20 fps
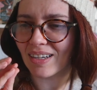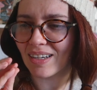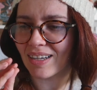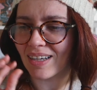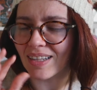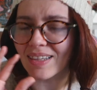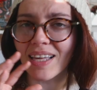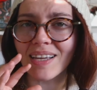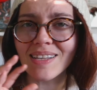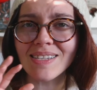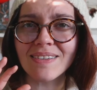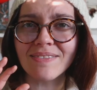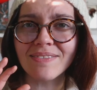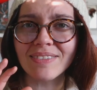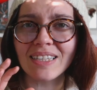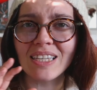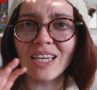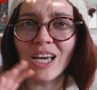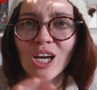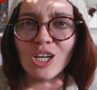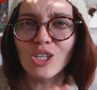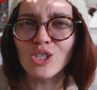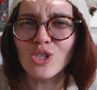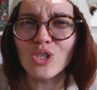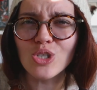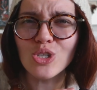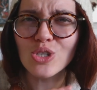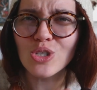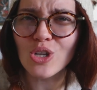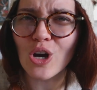collectively
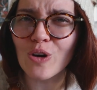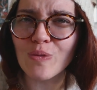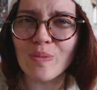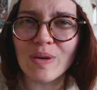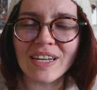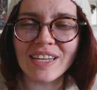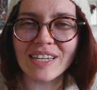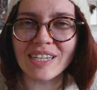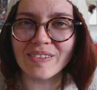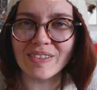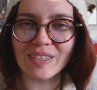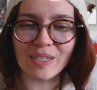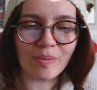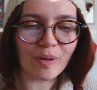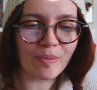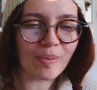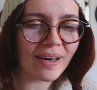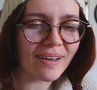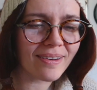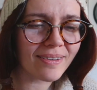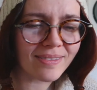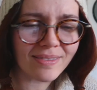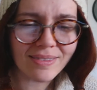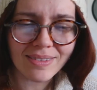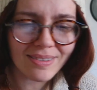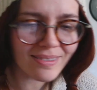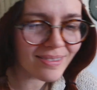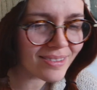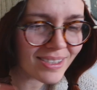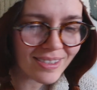so many incredible
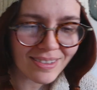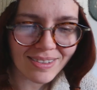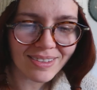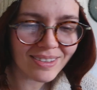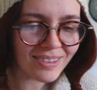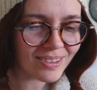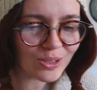patterns.